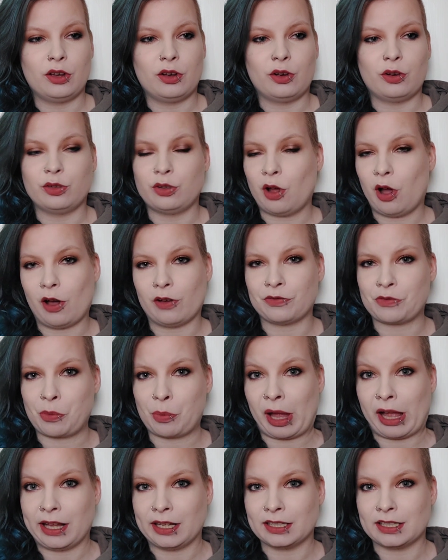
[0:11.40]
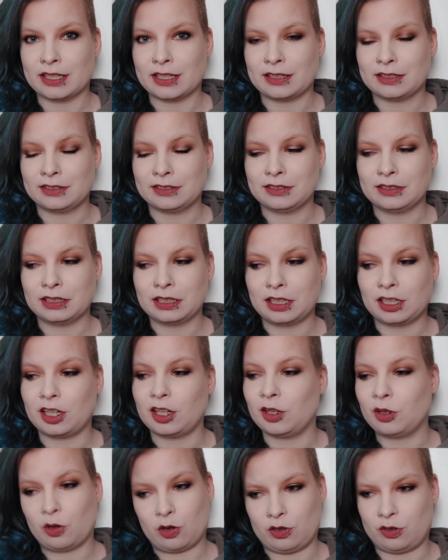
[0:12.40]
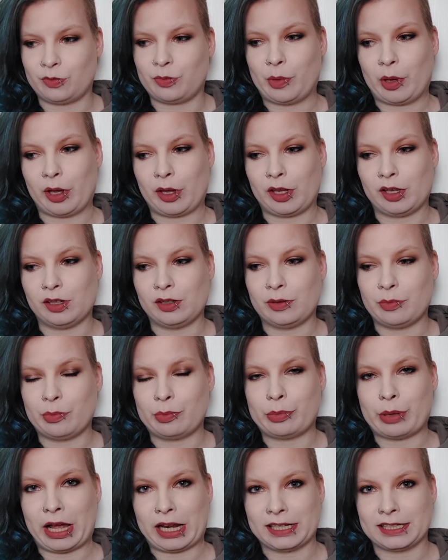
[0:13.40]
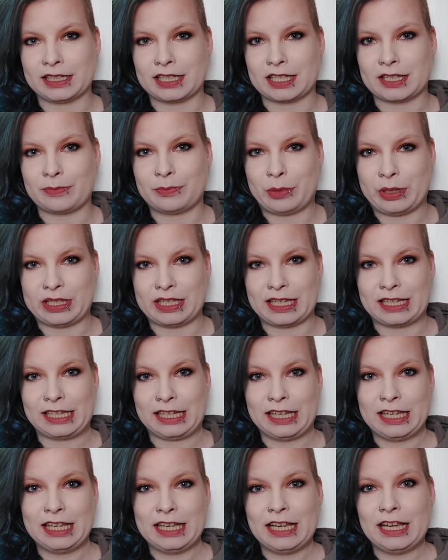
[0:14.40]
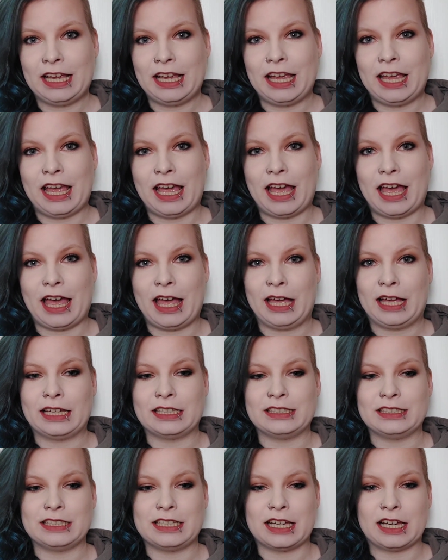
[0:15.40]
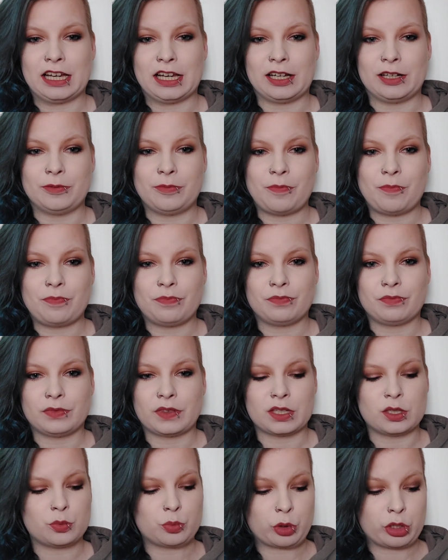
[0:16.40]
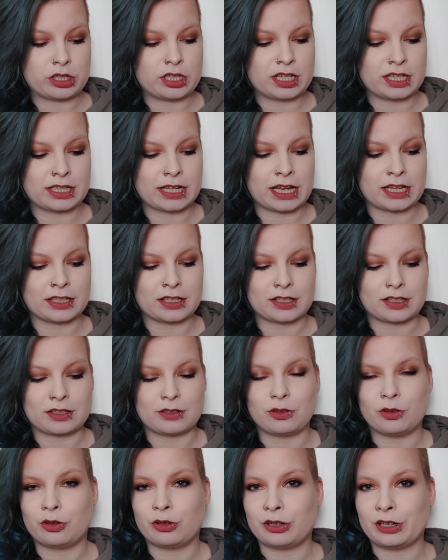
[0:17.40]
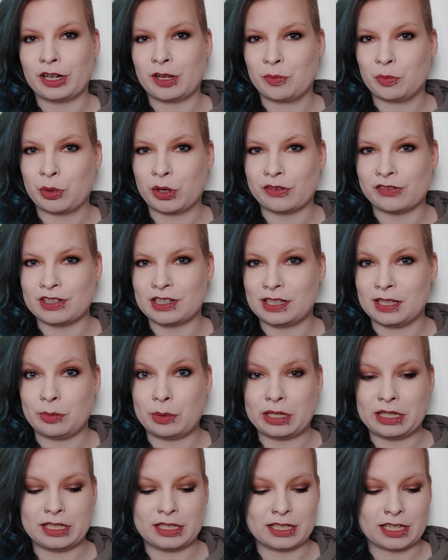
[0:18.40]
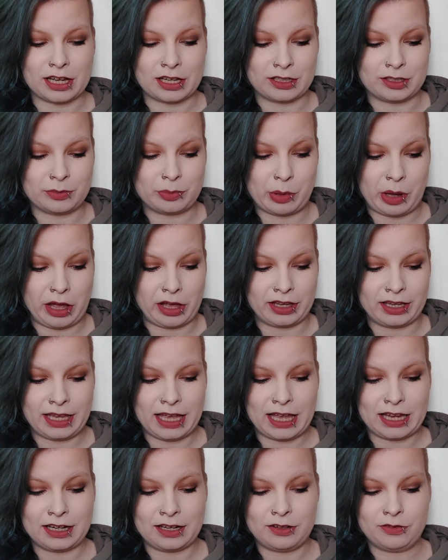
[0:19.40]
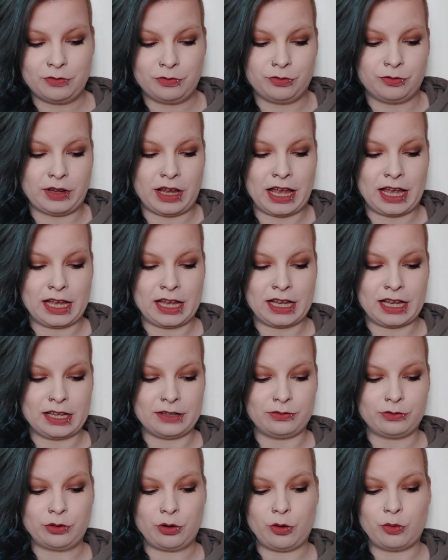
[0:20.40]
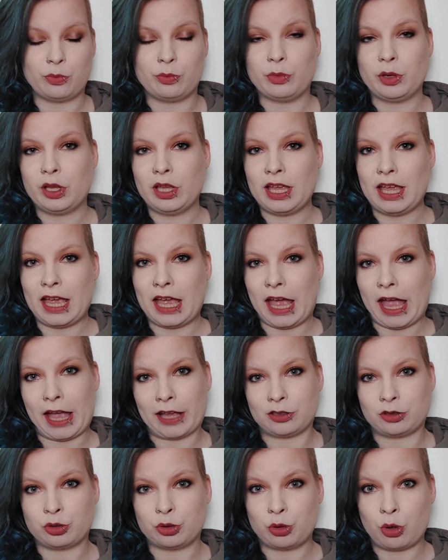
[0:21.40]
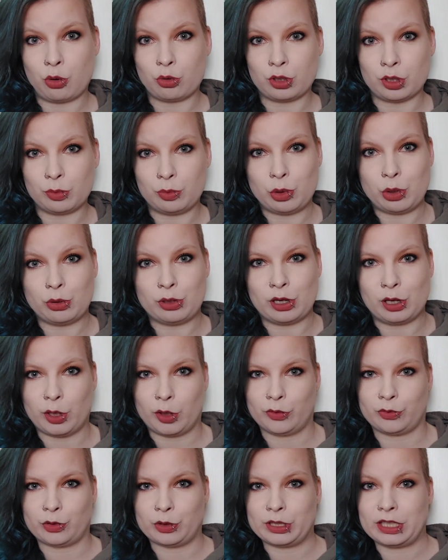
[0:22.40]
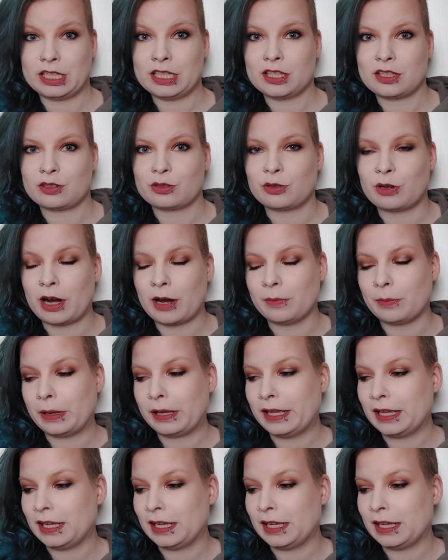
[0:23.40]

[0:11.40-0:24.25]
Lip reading: on half the pans in all of my palettes basically. And this project has already previously been done by Hannah from @RosieBeautyLove on Instagram.